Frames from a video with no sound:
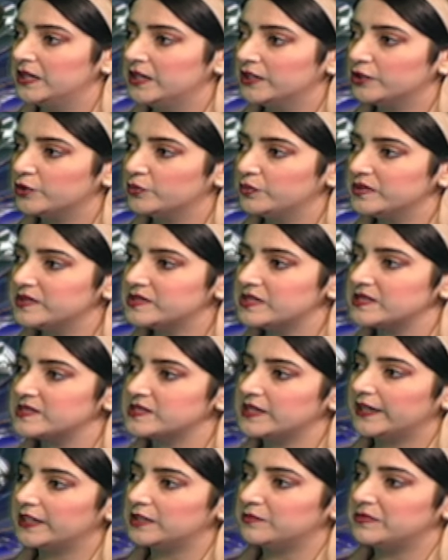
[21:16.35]
There was a
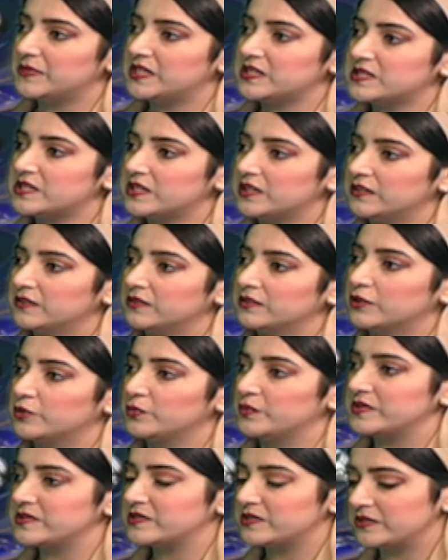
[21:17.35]
side meeting, there
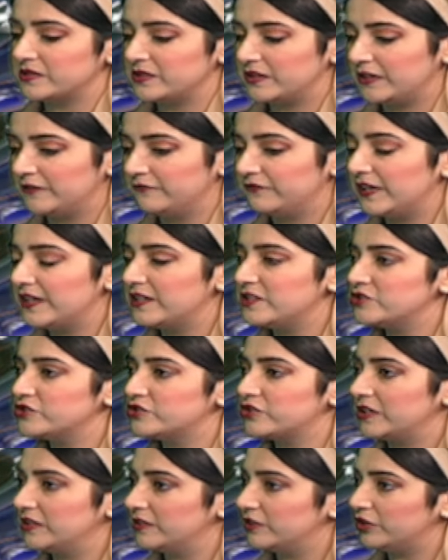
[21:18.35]
was an
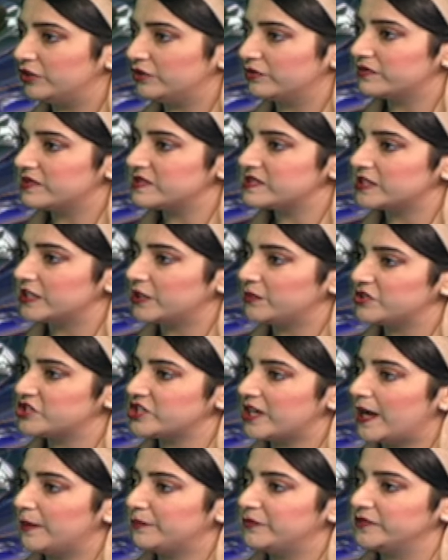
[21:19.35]
event in the university which
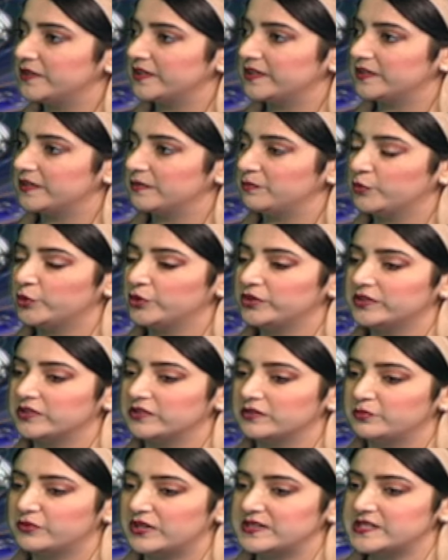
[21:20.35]
happened, and both
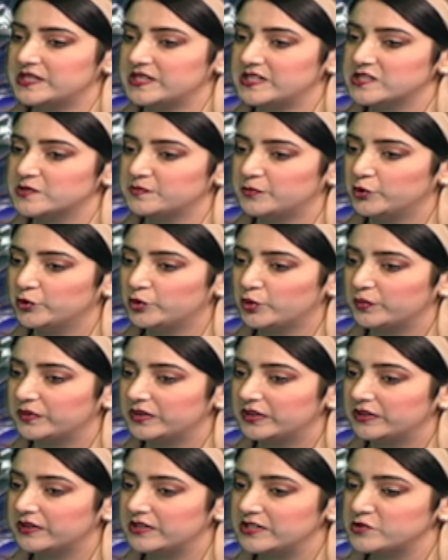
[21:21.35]
the presidents spoke over
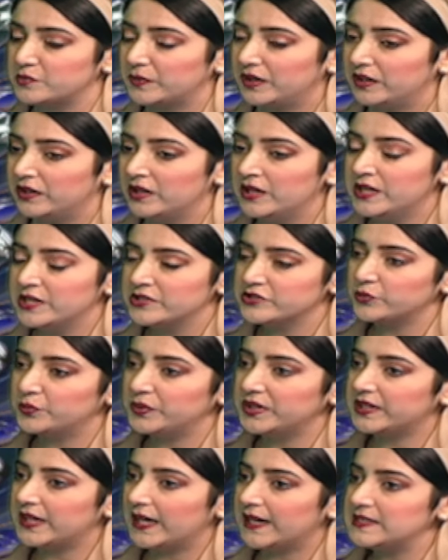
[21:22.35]
there as well. So
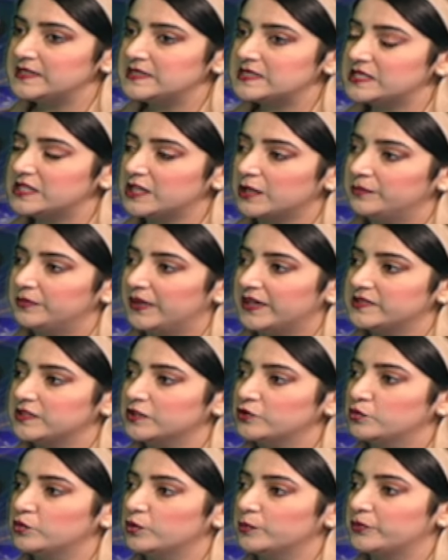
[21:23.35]
we can see a
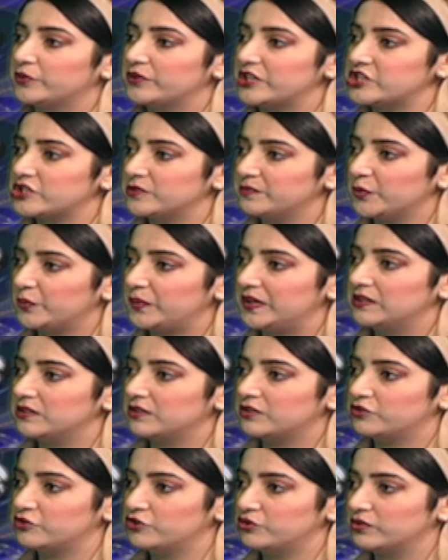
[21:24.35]
budding cooperation between the
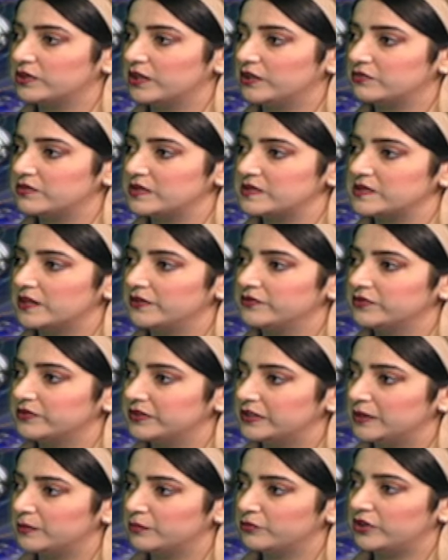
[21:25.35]
two countries under
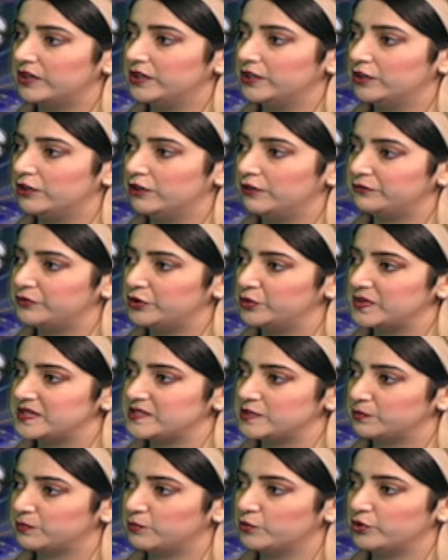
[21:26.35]
the umbrella of US
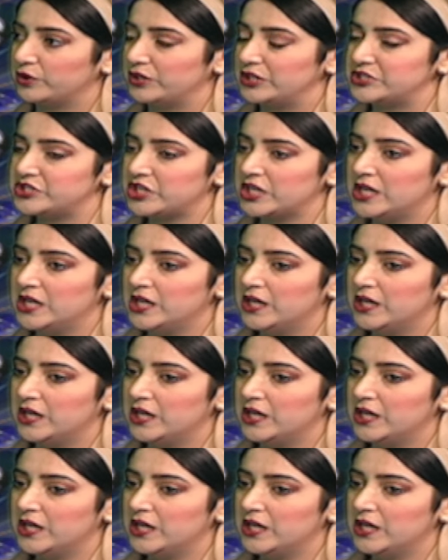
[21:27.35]
support.